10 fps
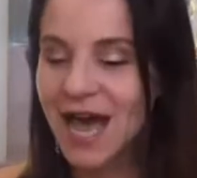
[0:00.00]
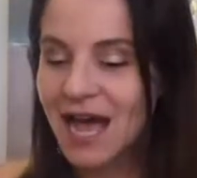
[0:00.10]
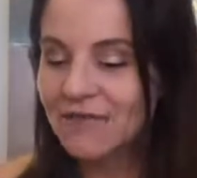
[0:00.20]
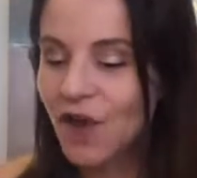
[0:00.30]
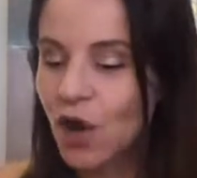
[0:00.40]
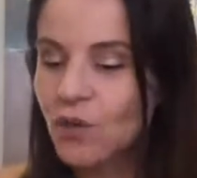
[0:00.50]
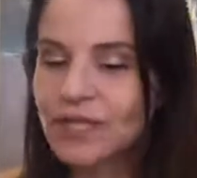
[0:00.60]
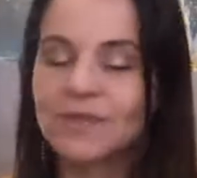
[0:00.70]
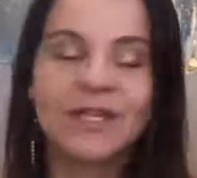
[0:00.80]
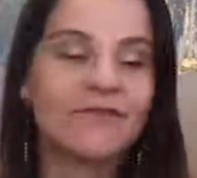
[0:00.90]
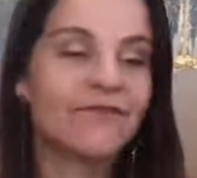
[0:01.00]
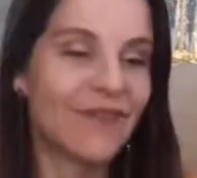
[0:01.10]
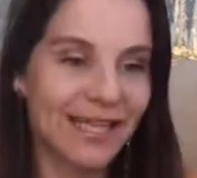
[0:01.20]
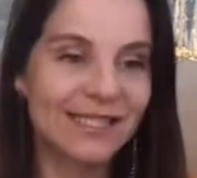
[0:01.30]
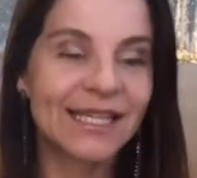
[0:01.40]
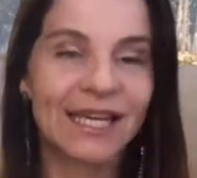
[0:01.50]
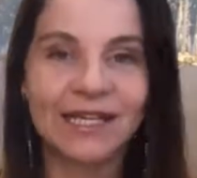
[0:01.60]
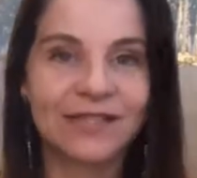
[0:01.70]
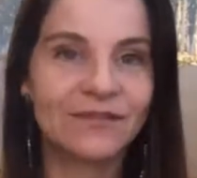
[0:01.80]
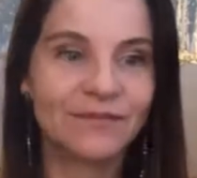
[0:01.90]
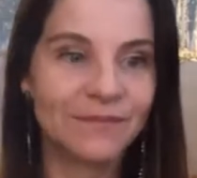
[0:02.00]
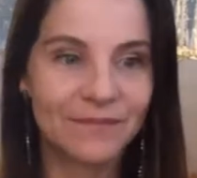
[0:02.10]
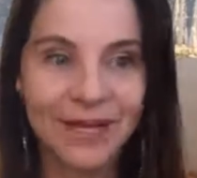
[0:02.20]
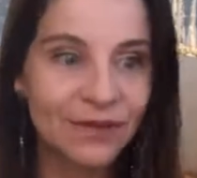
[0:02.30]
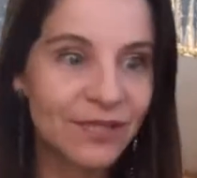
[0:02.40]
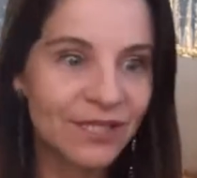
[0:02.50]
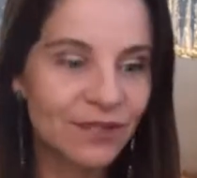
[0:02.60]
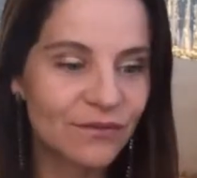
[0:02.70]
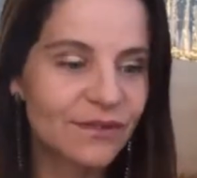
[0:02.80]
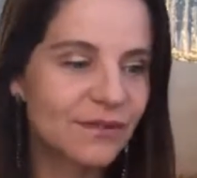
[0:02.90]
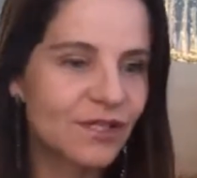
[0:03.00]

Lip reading: I've always been fascinated by crystals.